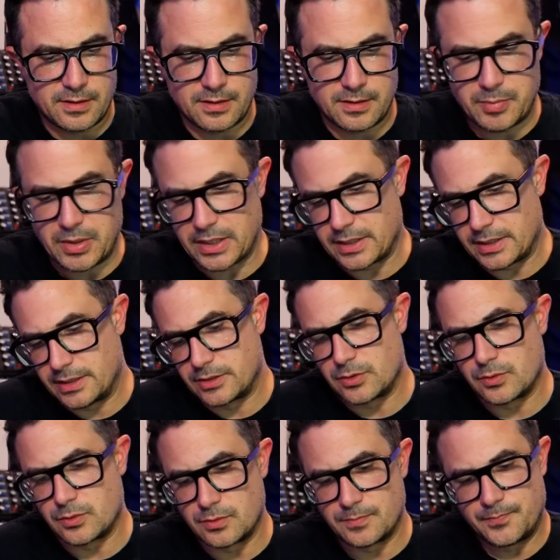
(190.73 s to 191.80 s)
plugin in
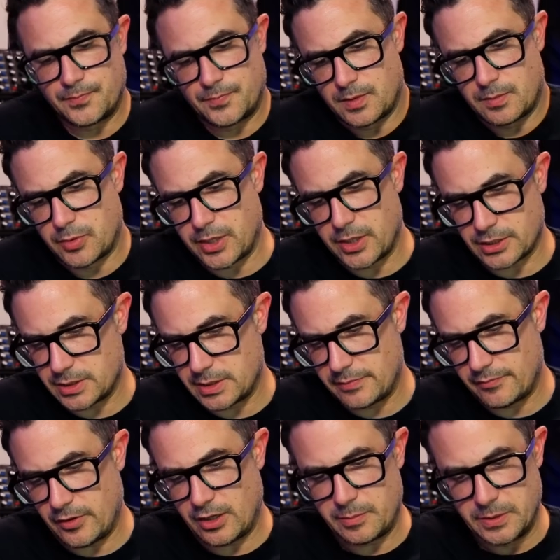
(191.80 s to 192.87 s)
your production
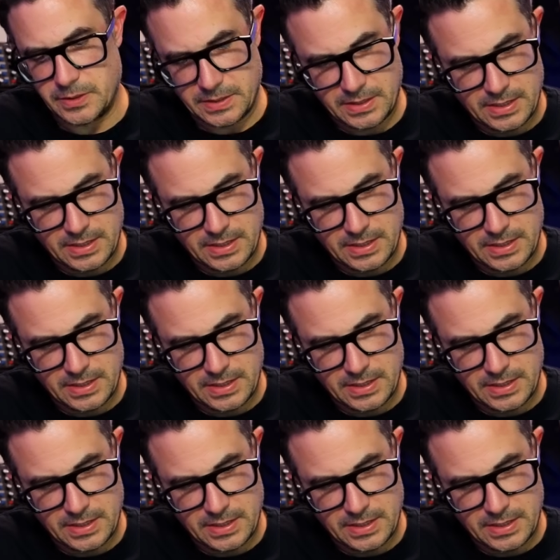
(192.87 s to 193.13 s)
environment.